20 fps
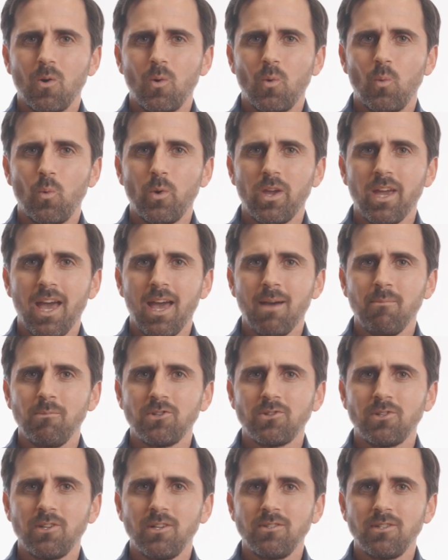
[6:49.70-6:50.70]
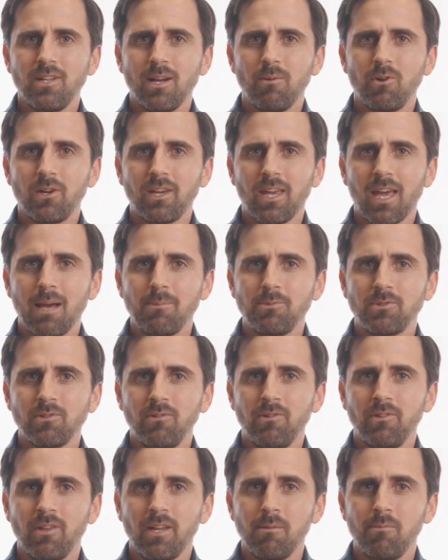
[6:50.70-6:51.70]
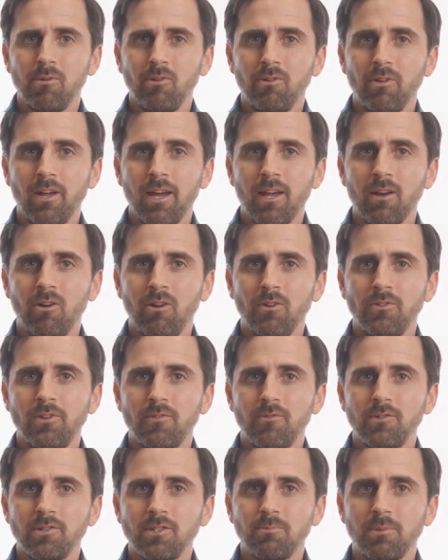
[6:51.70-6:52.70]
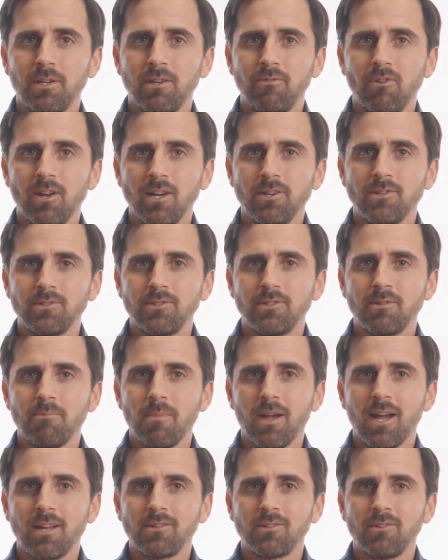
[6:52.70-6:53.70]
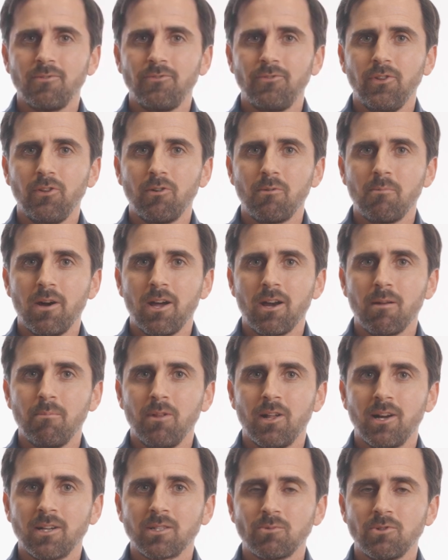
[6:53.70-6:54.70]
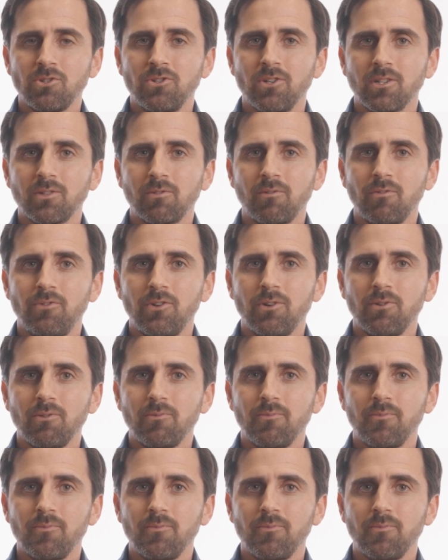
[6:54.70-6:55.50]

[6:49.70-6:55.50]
We have machines that will capsule and label at all different speed ranges to match the filler monoblocks we just reviewed.